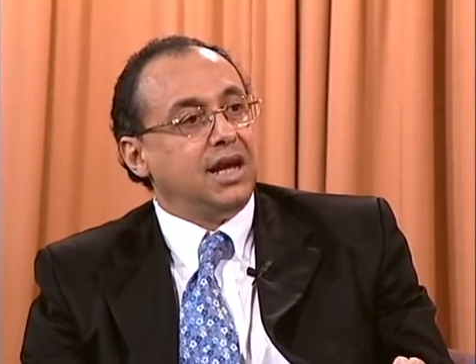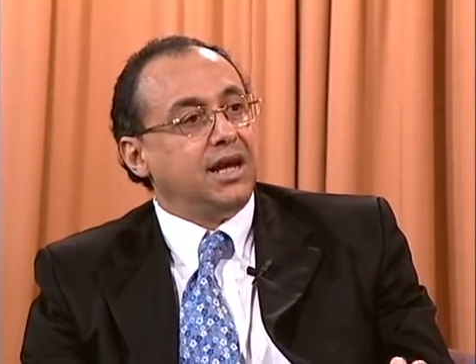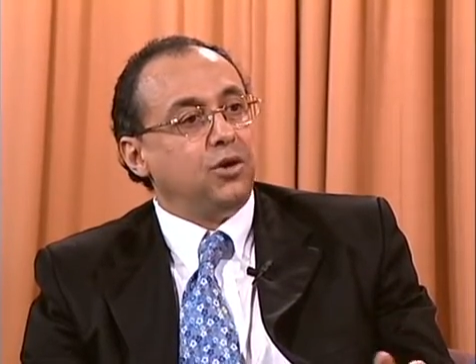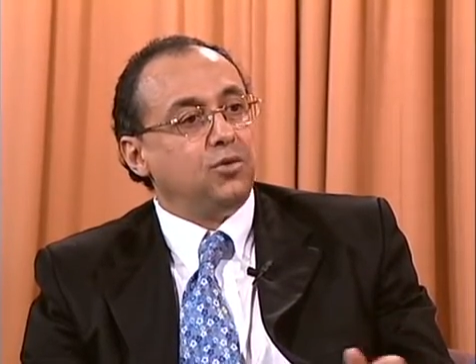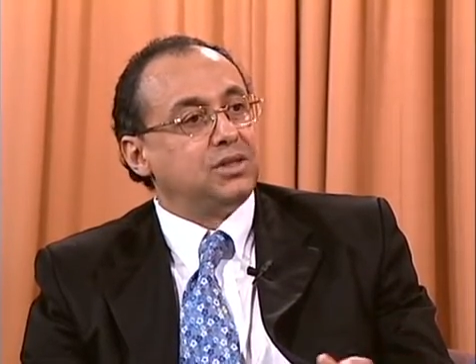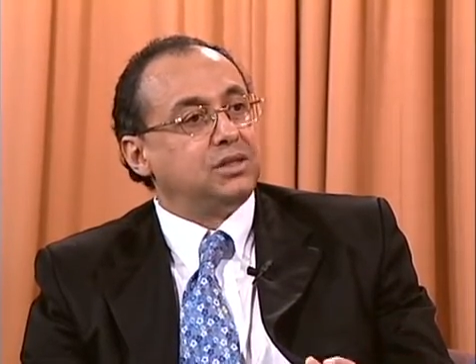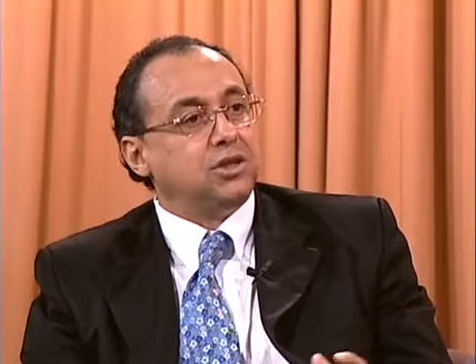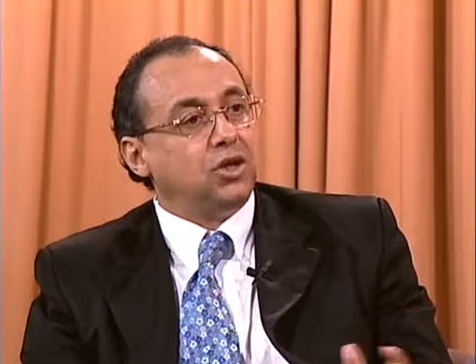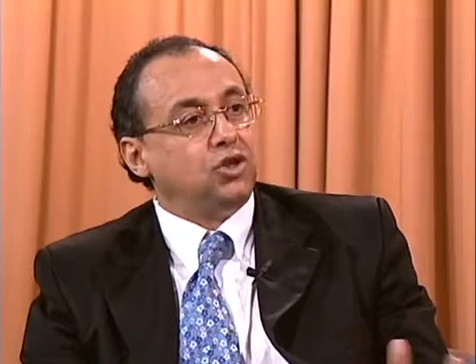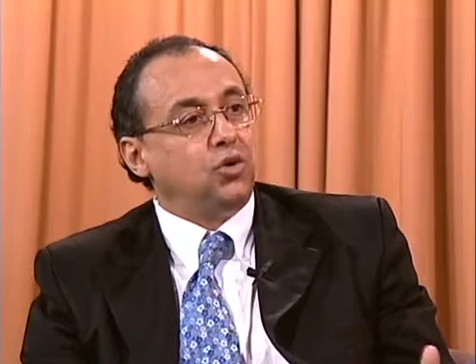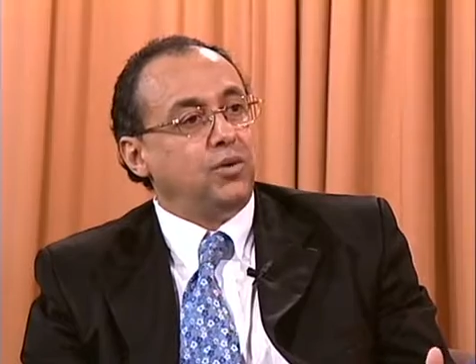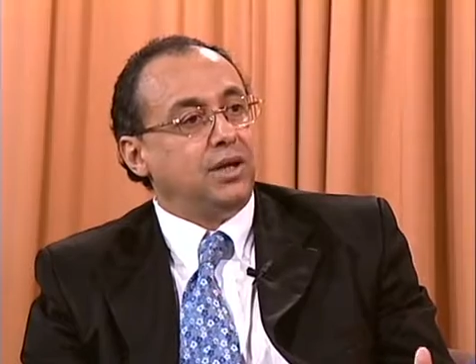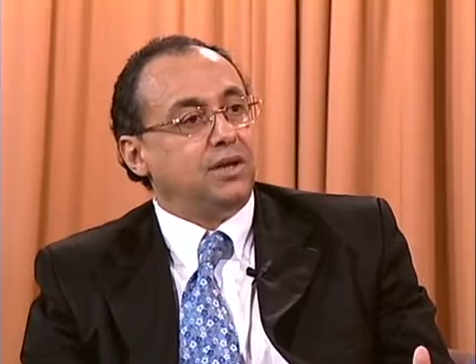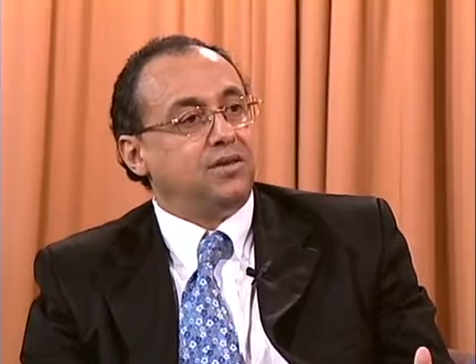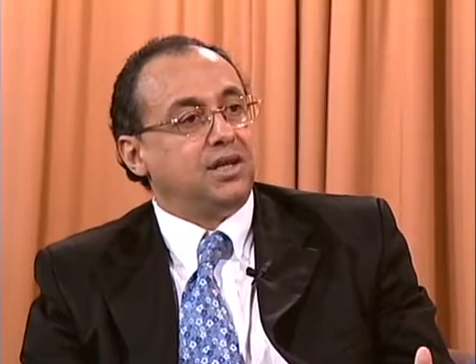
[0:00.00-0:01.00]
He was not
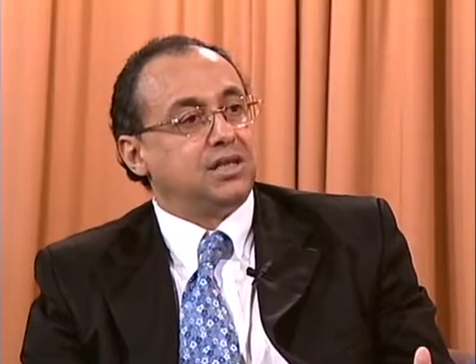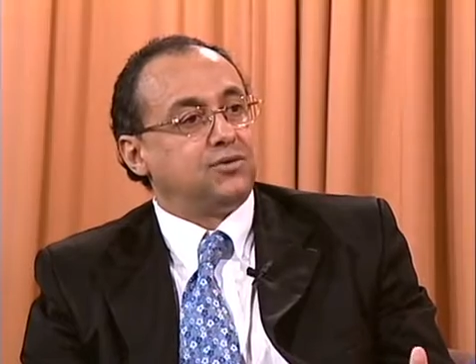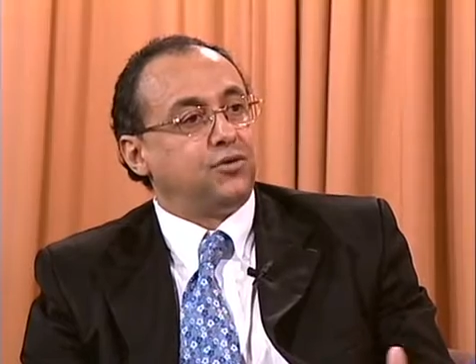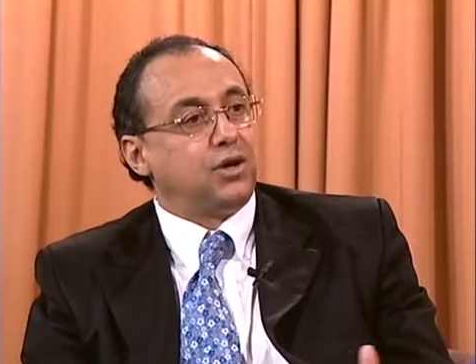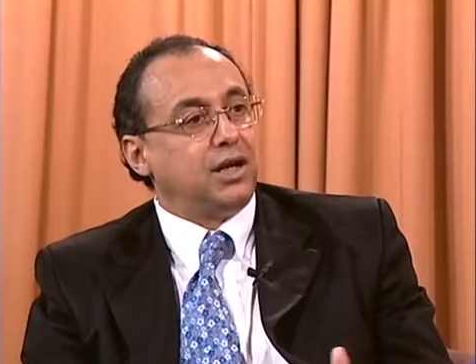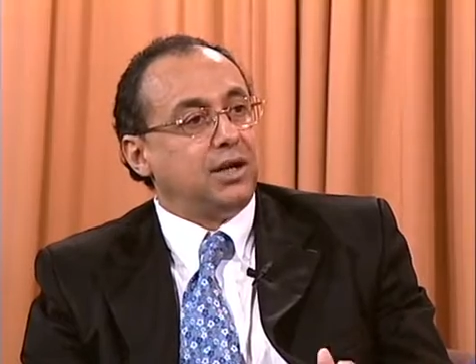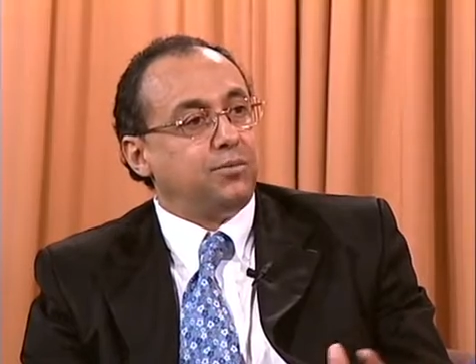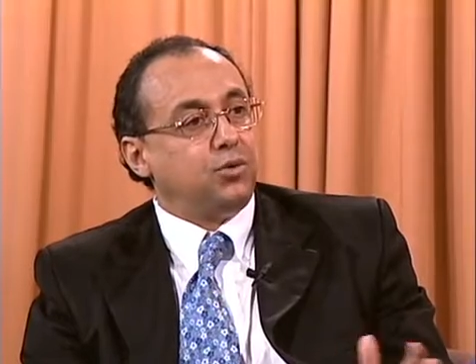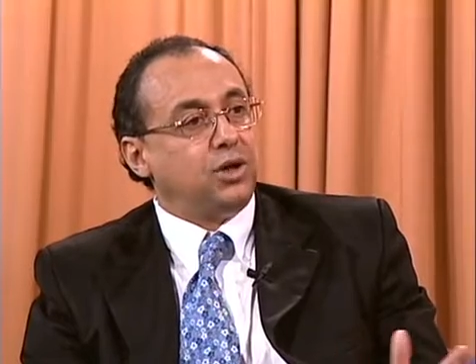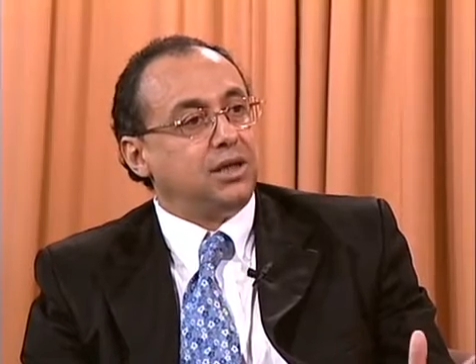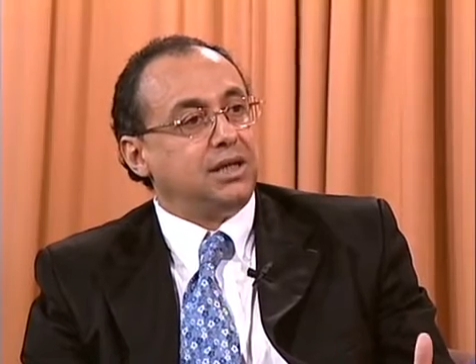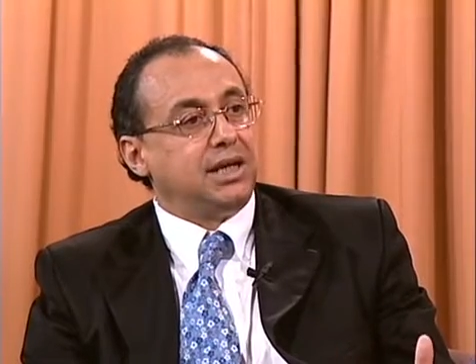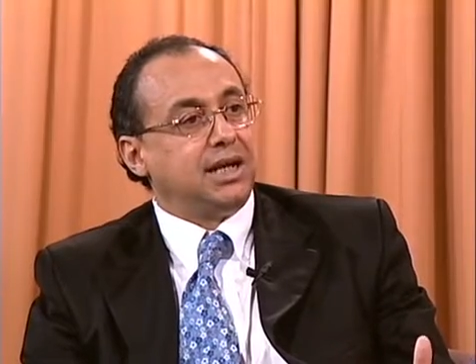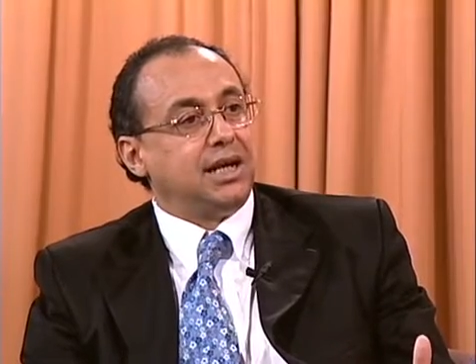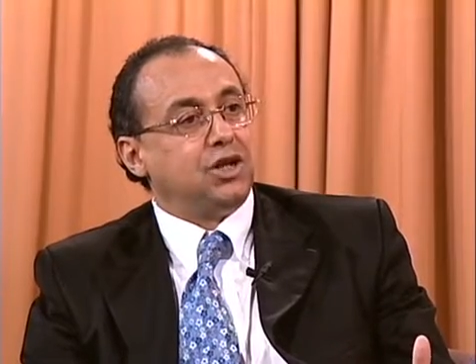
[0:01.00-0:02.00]
doing this for any
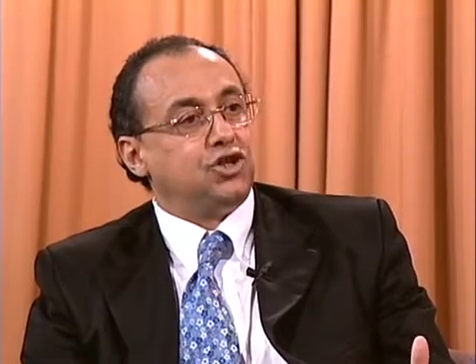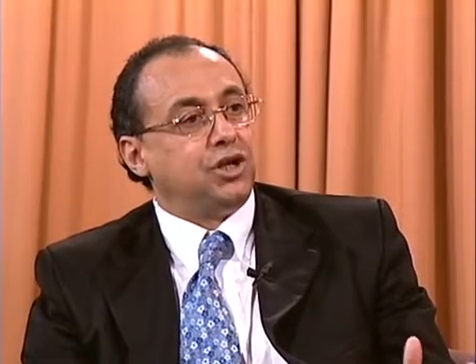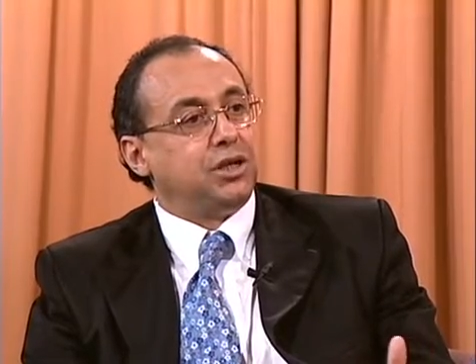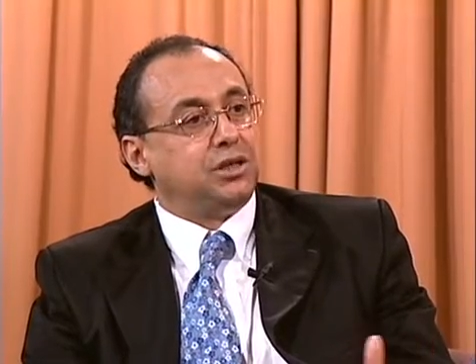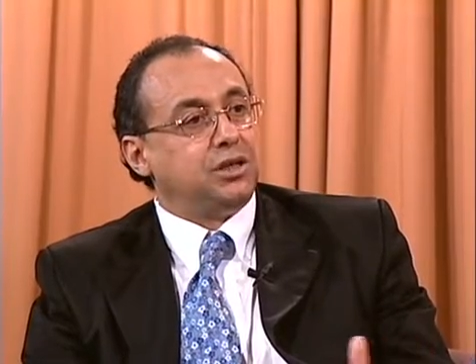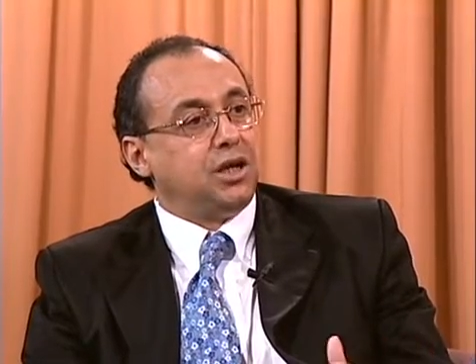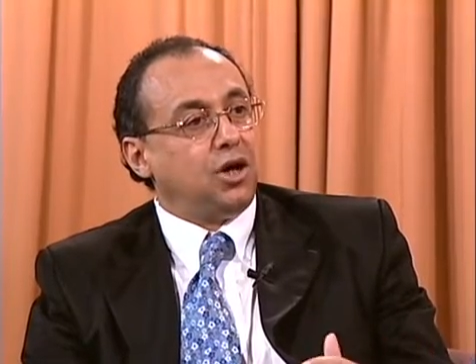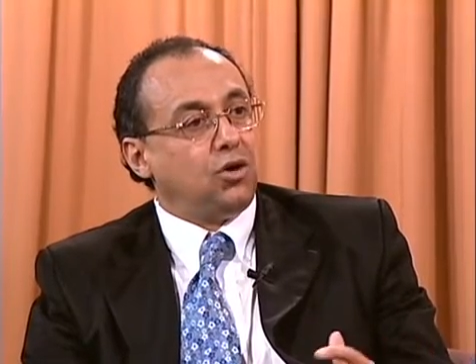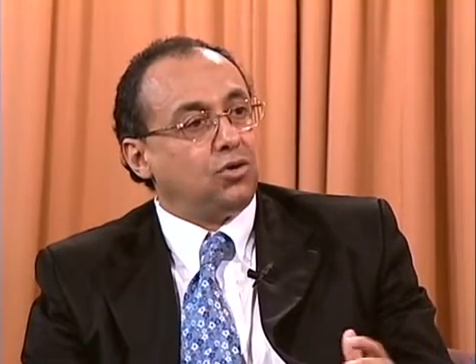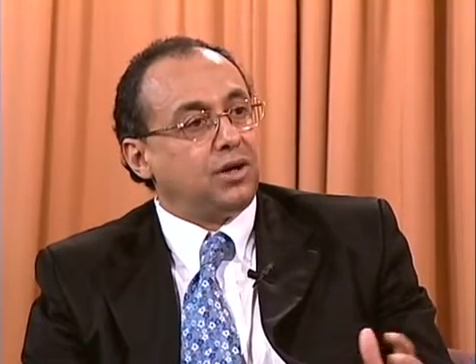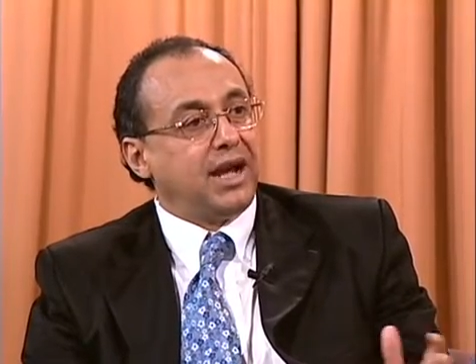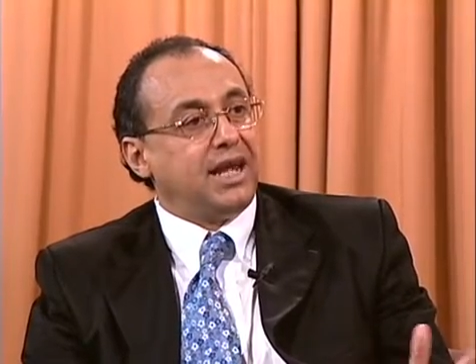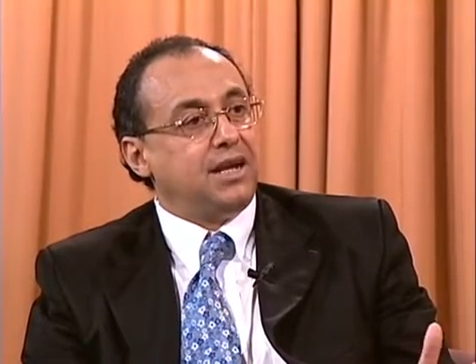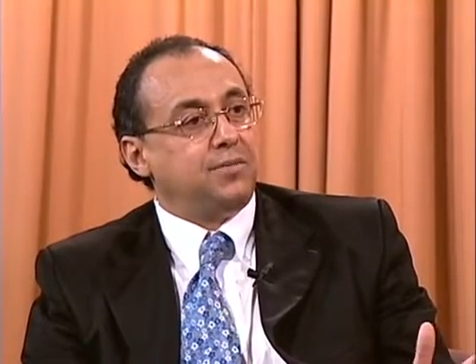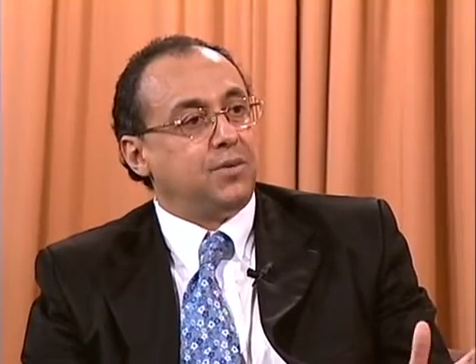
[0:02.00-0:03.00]
political agenda or
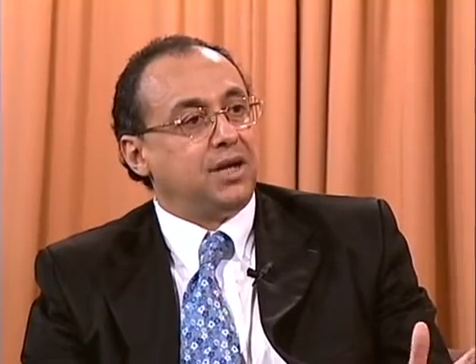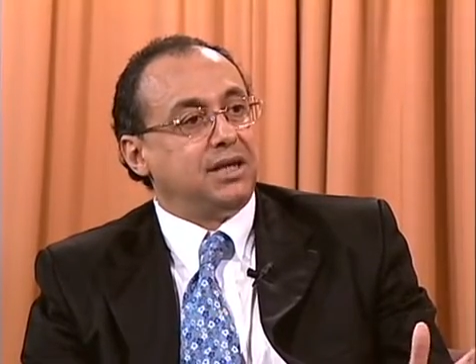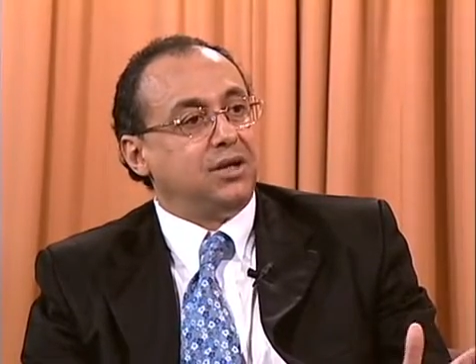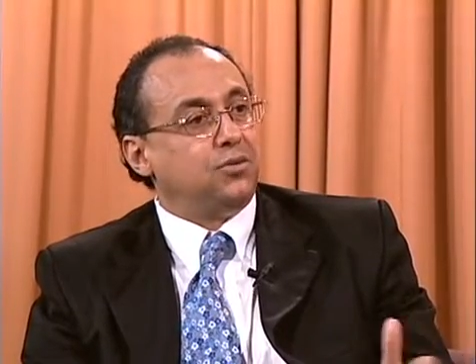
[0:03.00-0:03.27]
any money.